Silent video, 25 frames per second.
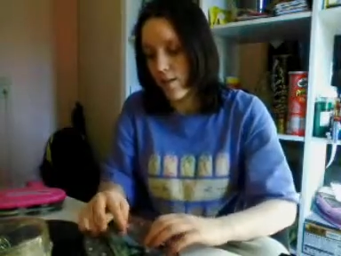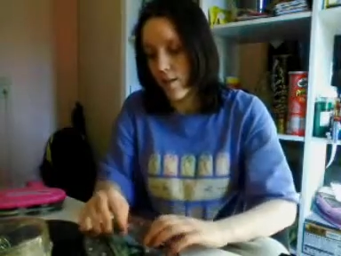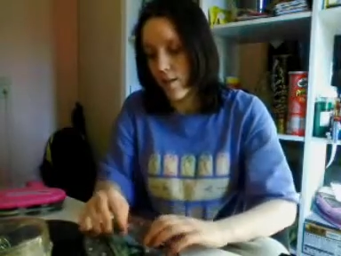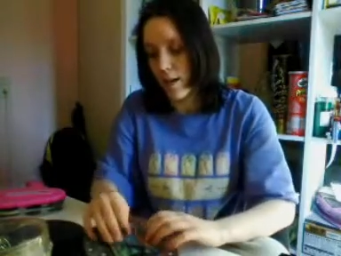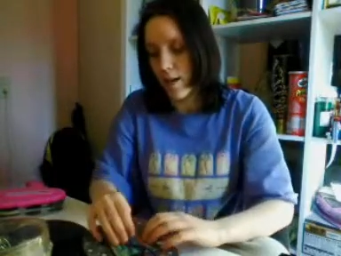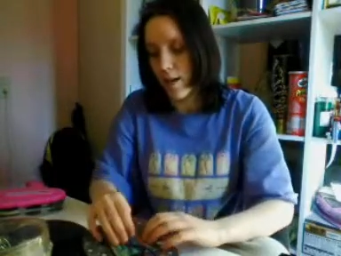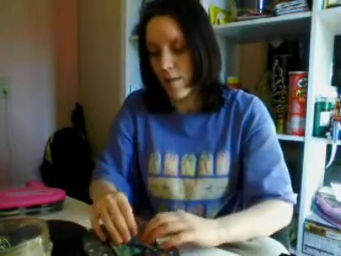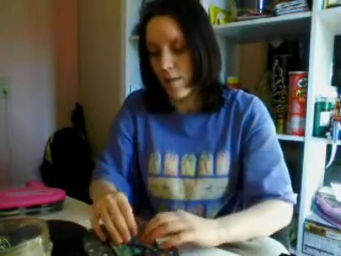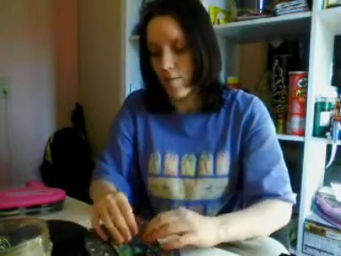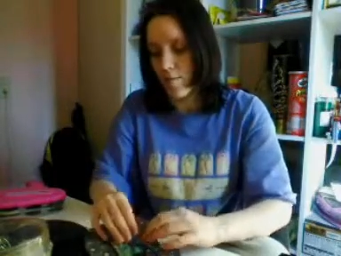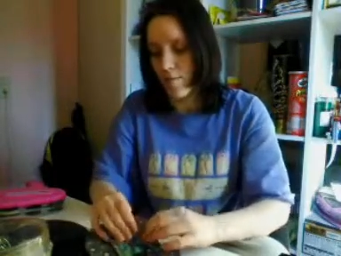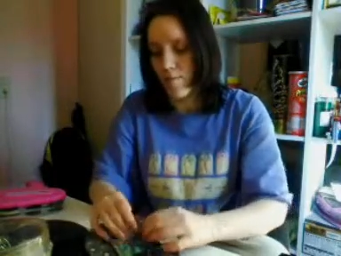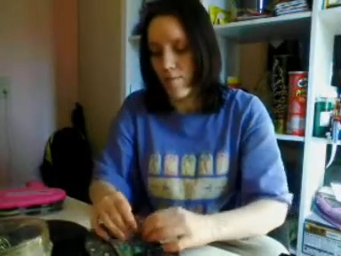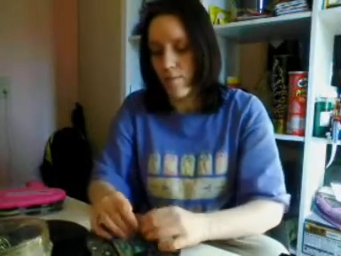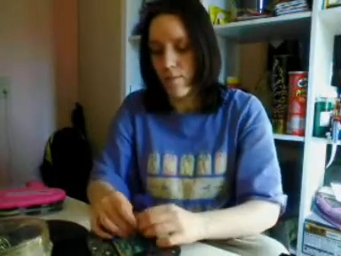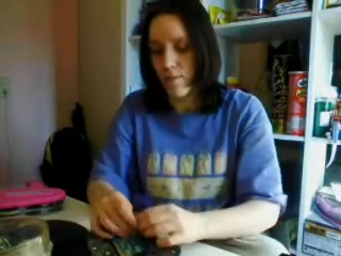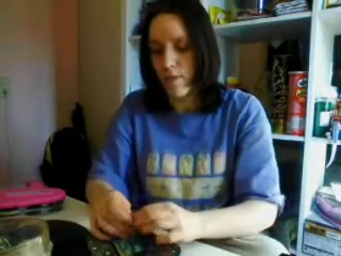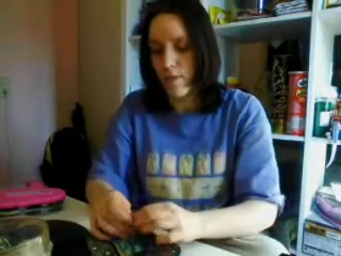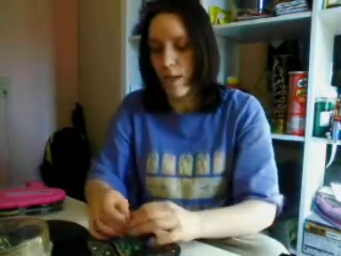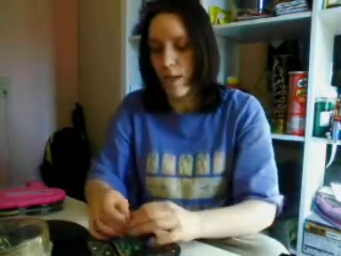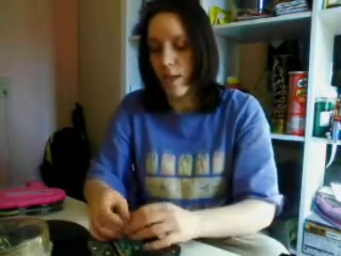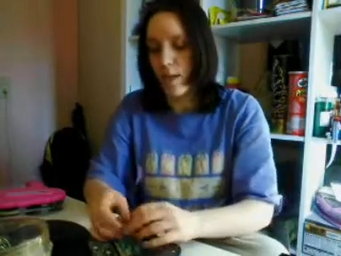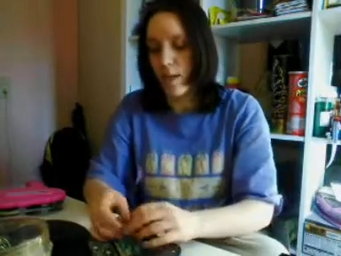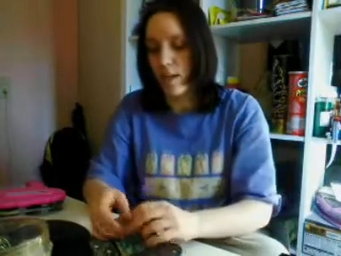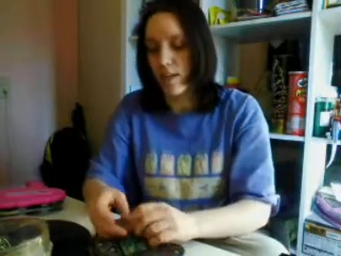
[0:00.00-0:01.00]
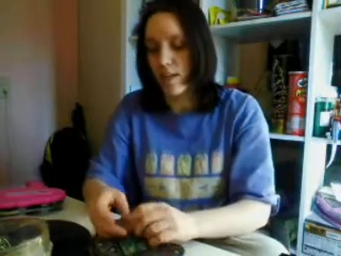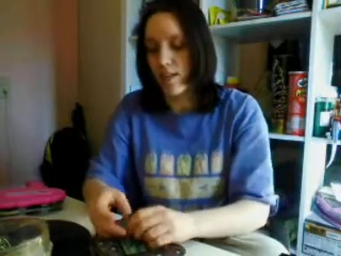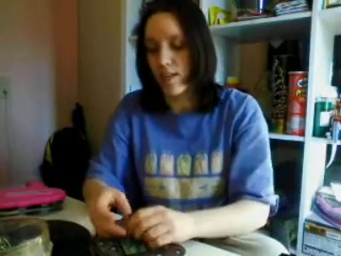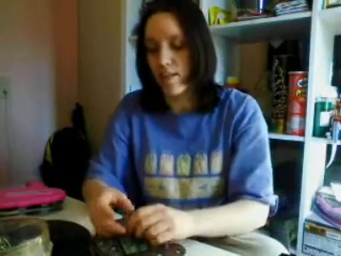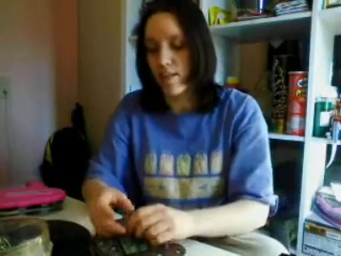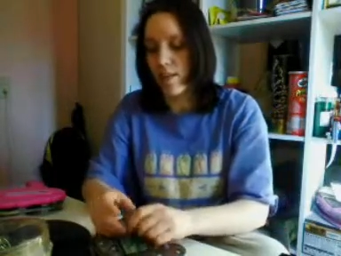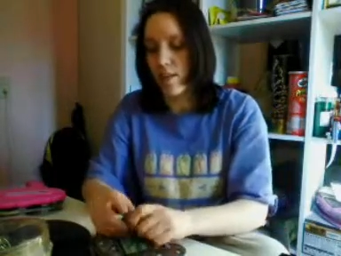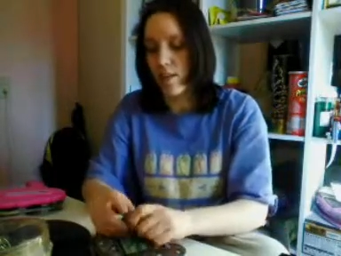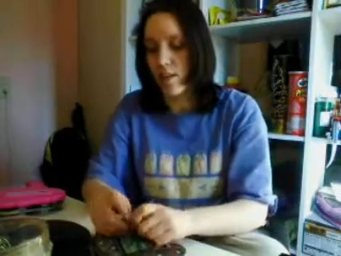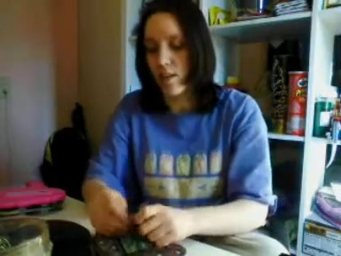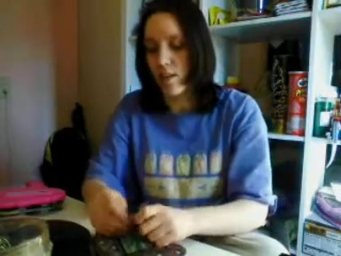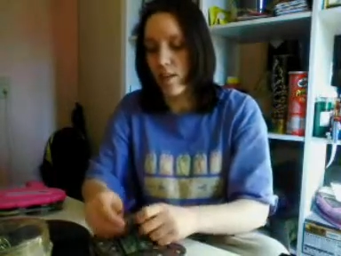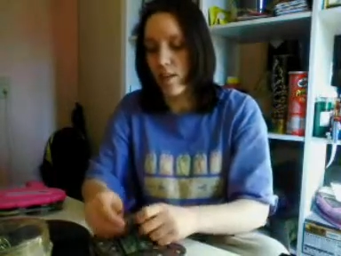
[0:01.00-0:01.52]
that I
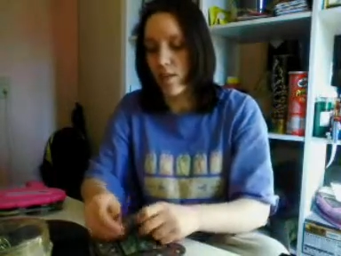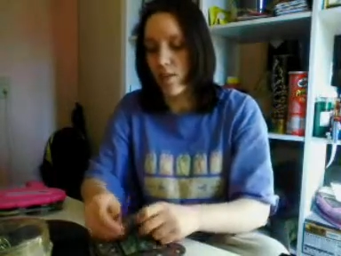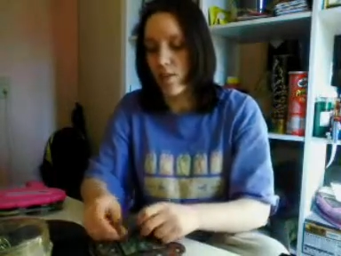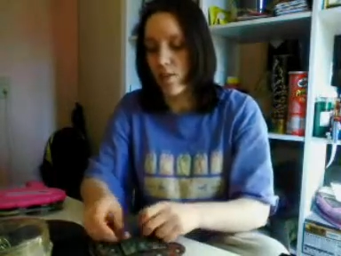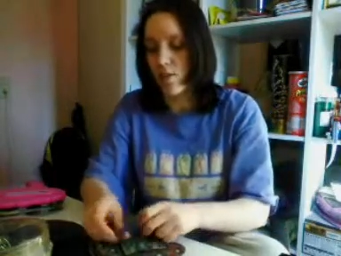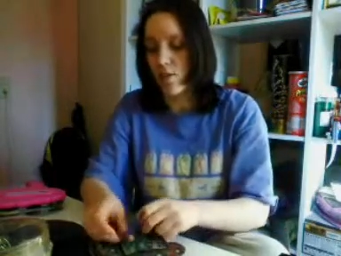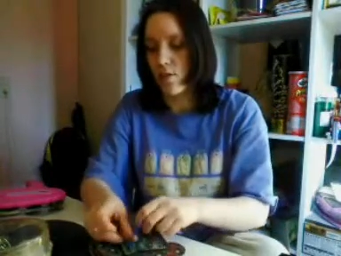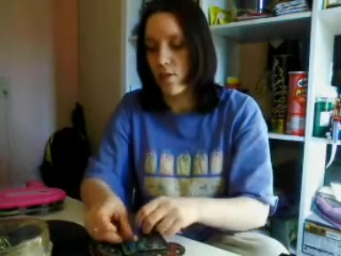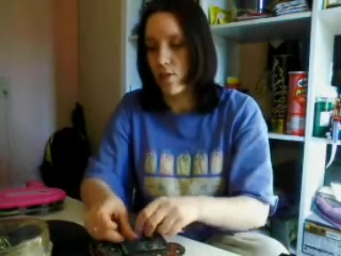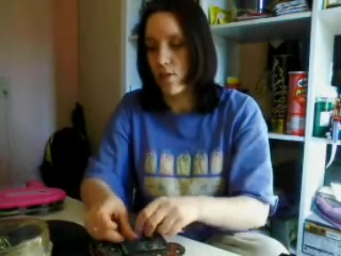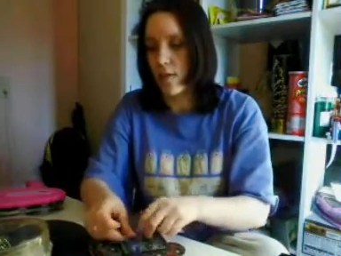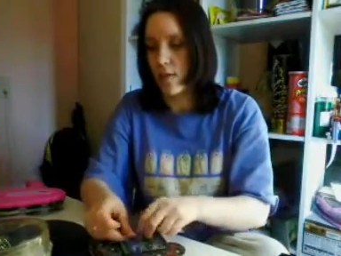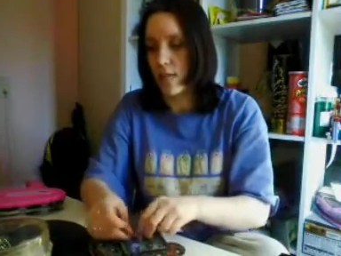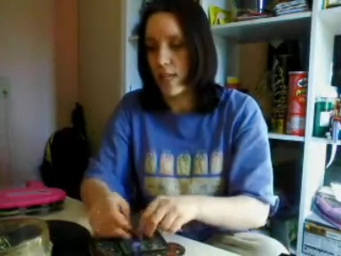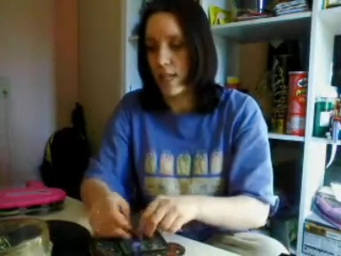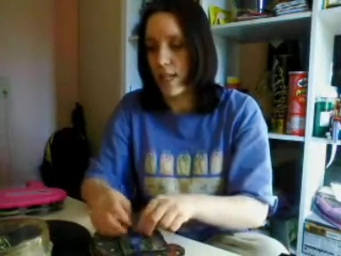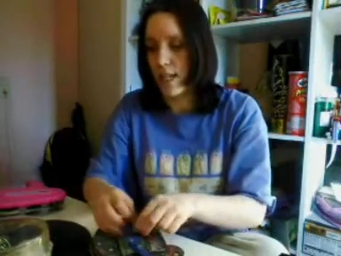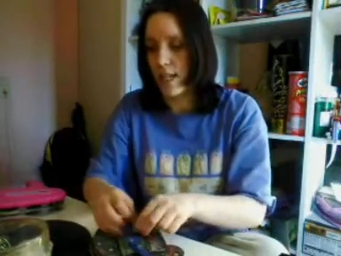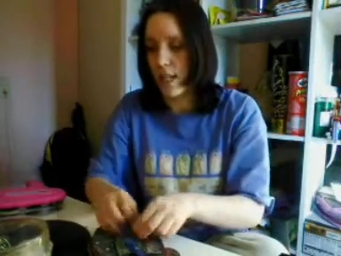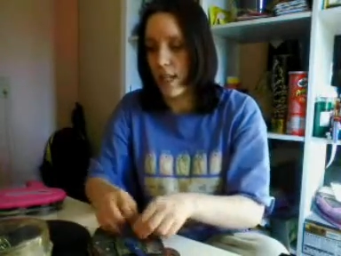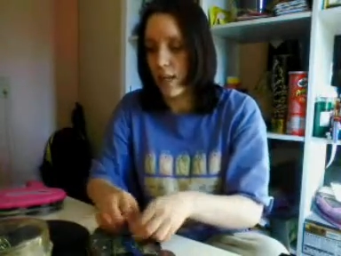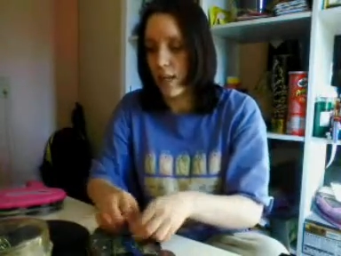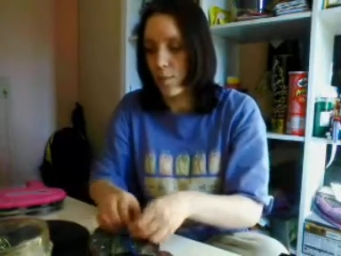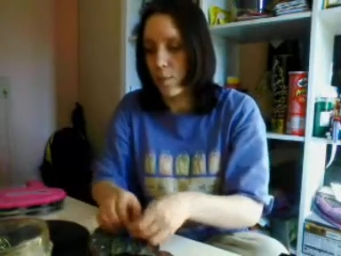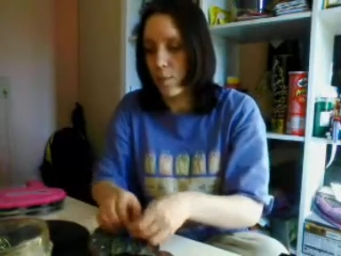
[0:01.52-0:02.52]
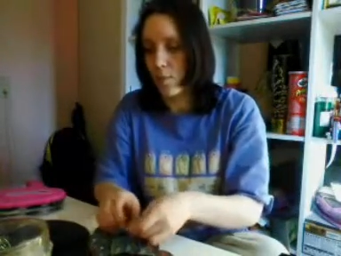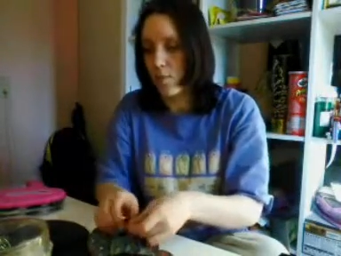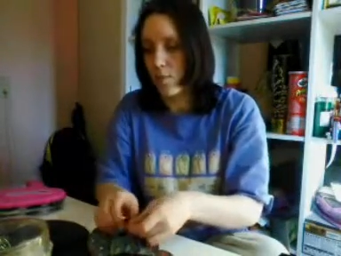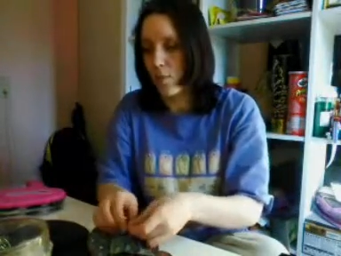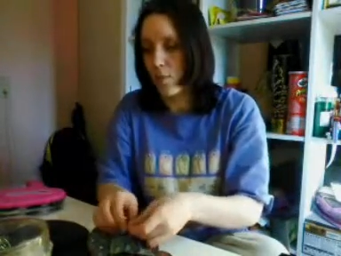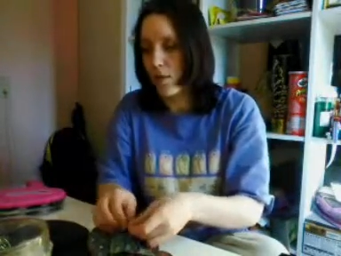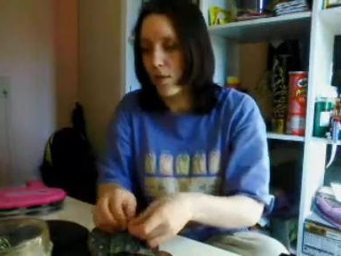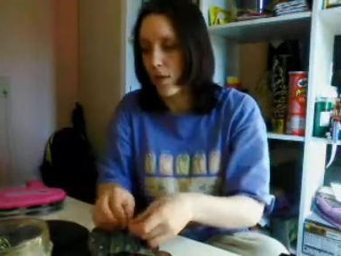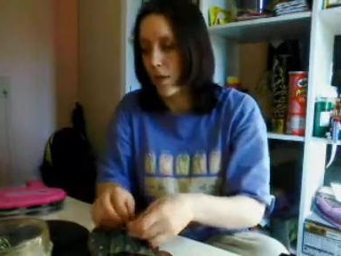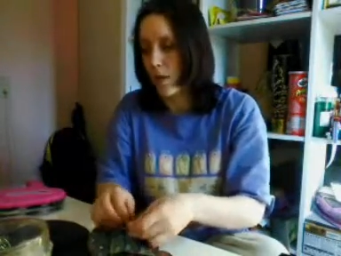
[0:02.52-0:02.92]
decided to do this album,